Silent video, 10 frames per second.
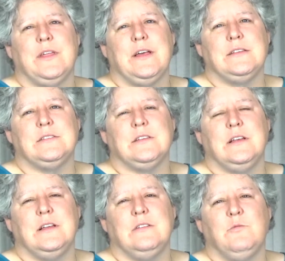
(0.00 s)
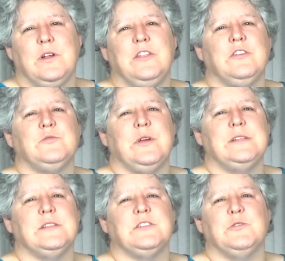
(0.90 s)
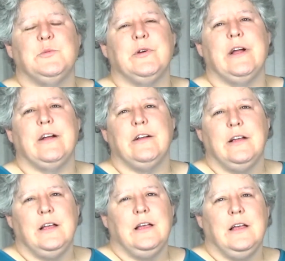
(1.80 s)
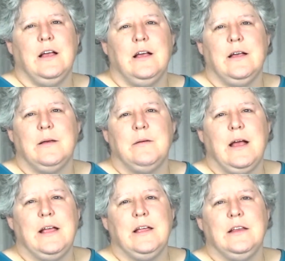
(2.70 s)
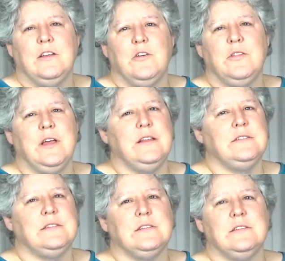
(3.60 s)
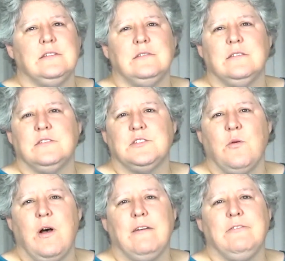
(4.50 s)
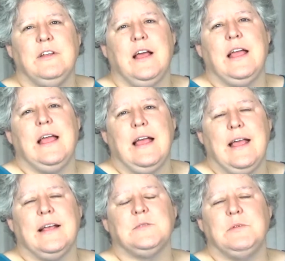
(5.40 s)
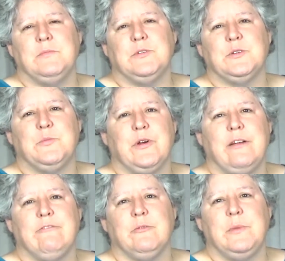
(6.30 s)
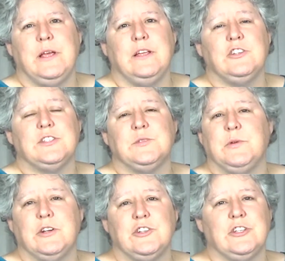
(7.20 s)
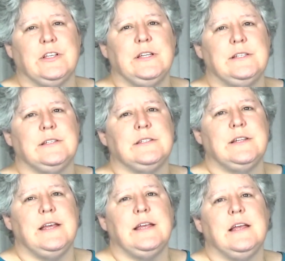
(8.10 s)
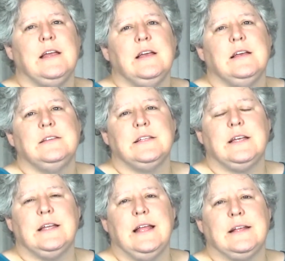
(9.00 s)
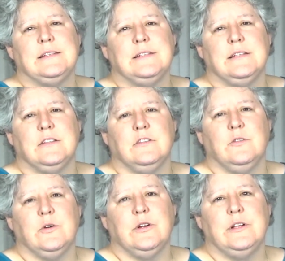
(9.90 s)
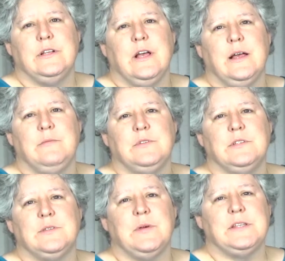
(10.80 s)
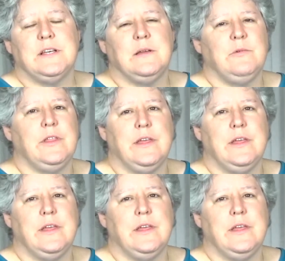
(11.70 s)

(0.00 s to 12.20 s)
us, and one of those ways is through prayer. I know that so often I ask people to pray for me just spiritually to stay connected to the Lord, to spend time with